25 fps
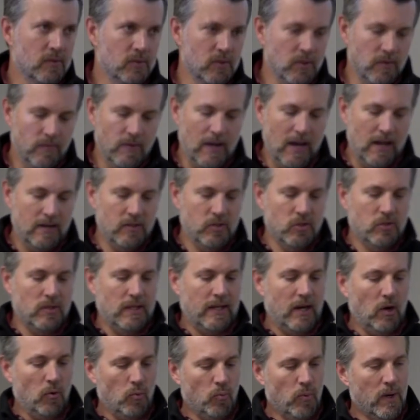So you've got just
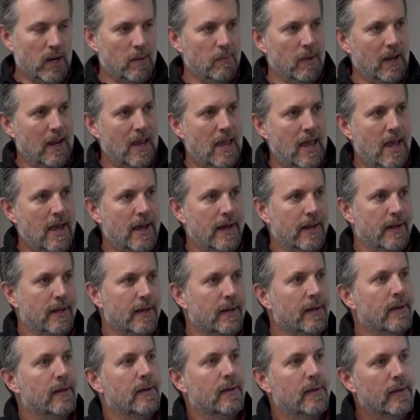like a reaming head,
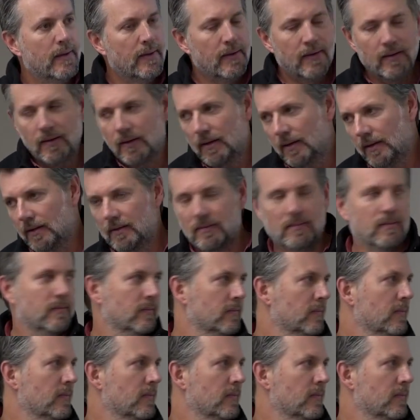and